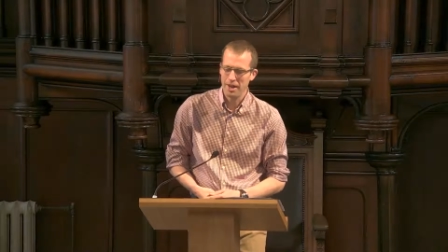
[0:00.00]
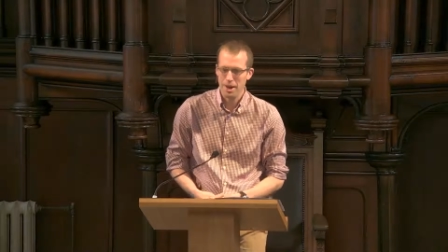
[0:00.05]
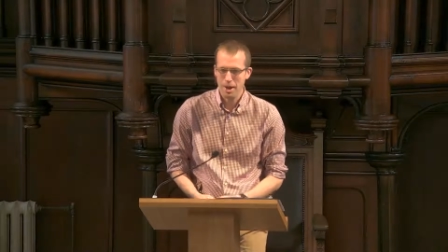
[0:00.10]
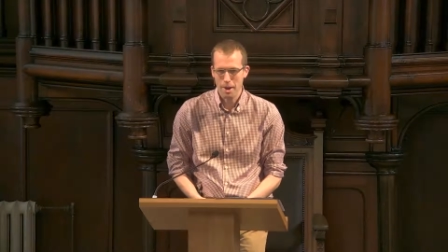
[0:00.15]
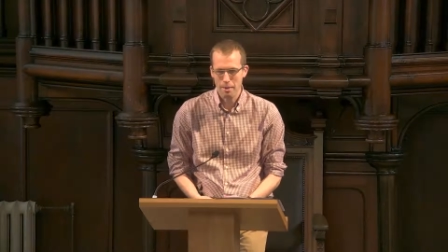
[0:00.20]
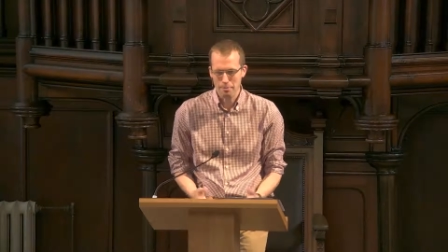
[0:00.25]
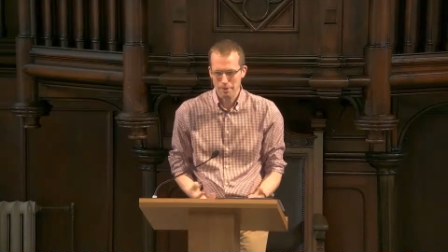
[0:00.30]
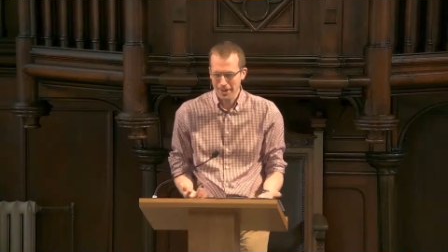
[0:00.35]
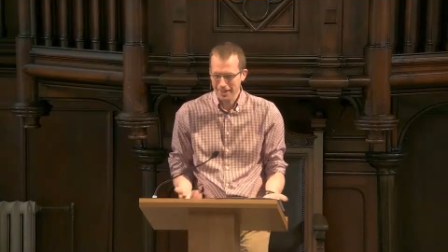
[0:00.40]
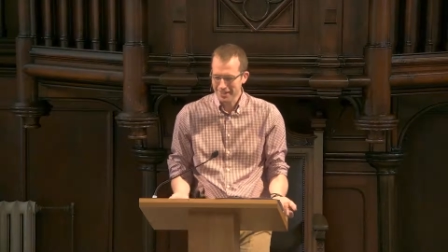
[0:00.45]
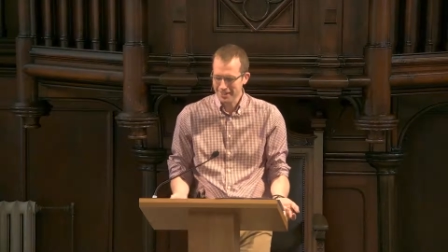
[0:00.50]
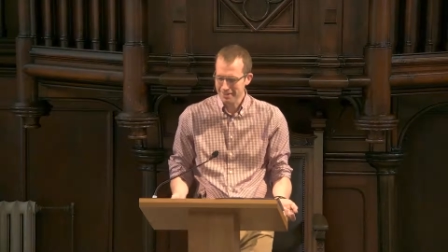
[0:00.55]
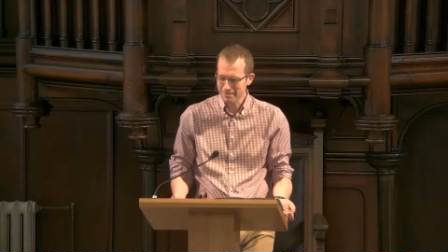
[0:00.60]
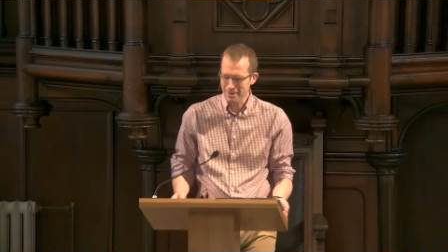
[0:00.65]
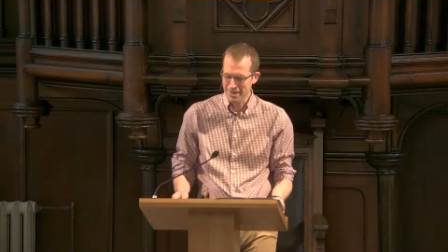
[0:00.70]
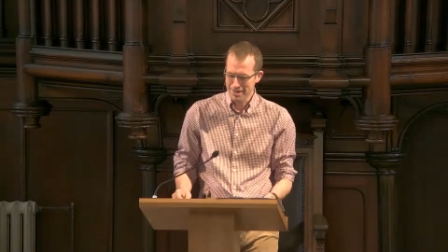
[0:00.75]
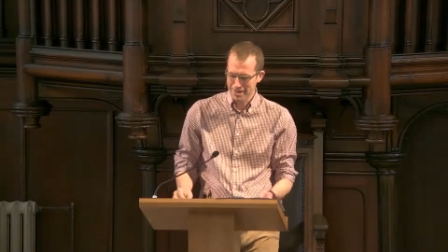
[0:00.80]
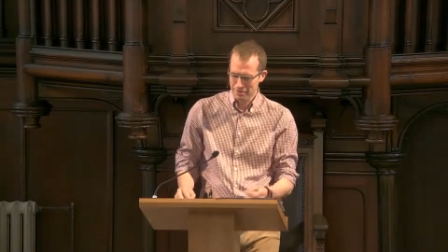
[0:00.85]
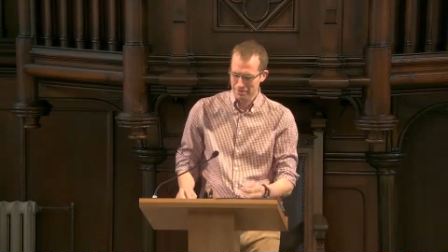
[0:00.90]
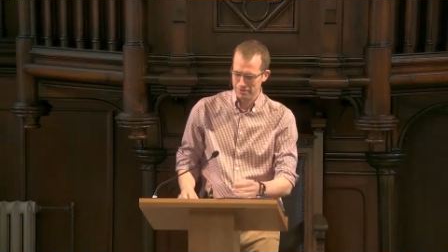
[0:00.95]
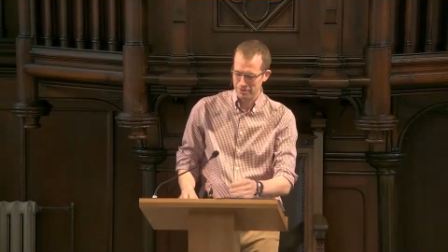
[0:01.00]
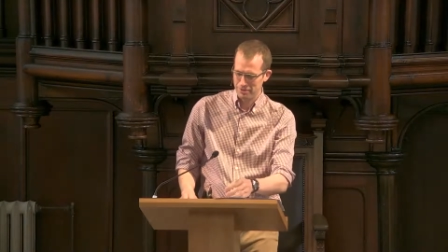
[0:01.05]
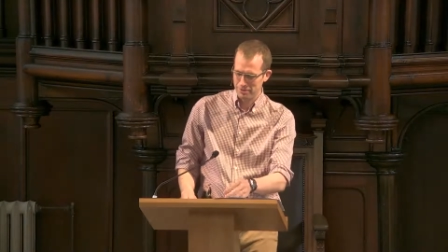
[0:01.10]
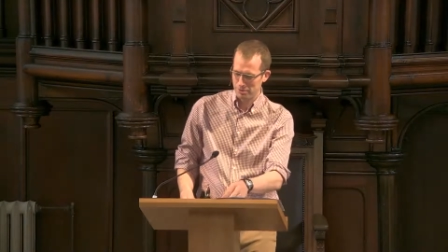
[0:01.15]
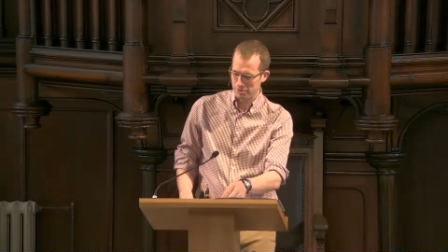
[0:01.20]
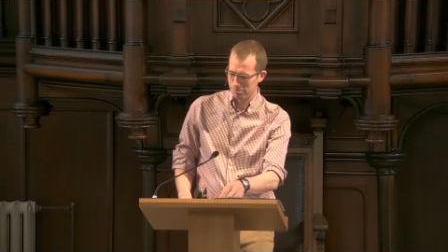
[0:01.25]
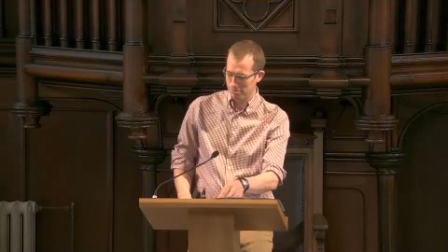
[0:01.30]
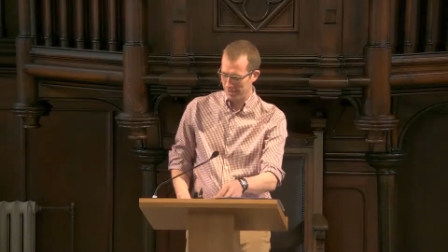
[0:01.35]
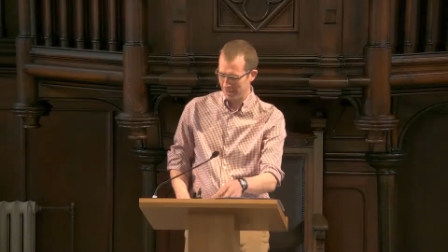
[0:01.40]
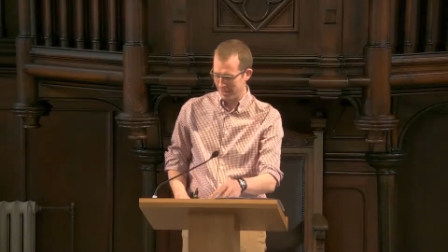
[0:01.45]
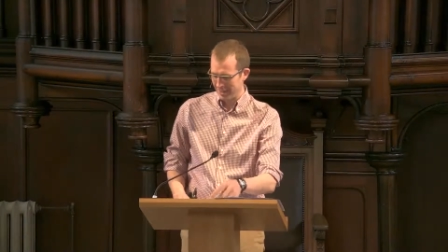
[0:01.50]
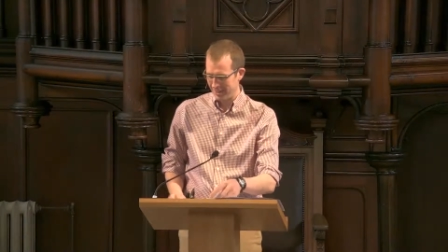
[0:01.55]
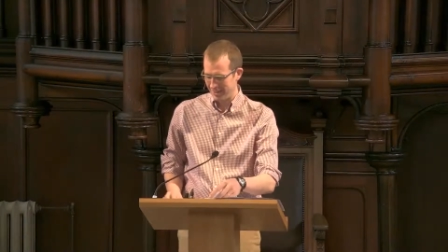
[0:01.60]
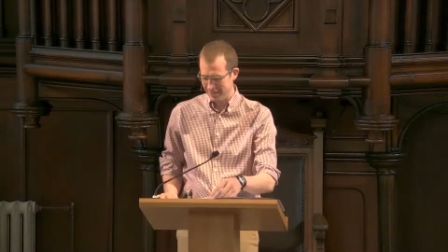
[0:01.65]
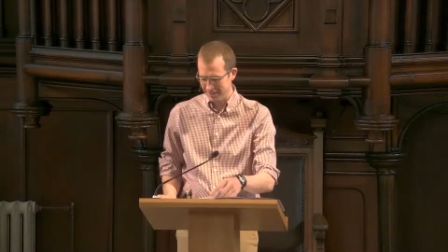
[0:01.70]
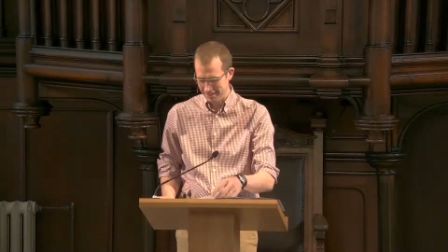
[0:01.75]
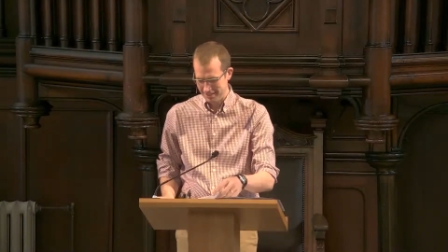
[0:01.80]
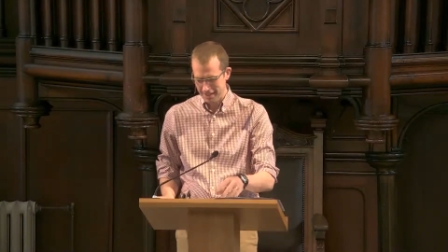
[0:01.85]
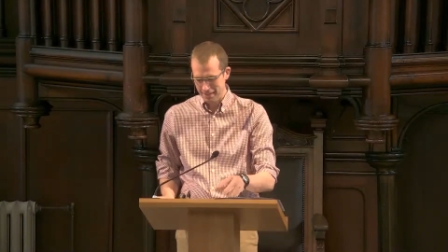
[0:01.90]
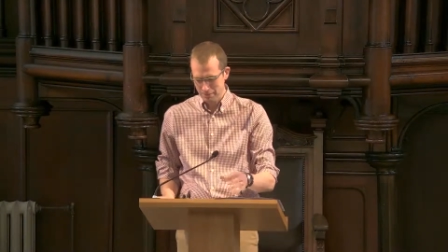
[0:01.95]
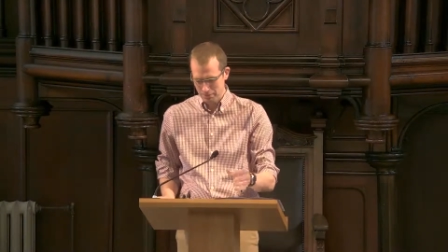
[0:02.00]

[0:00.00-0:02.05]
Apparently, my nephew told me that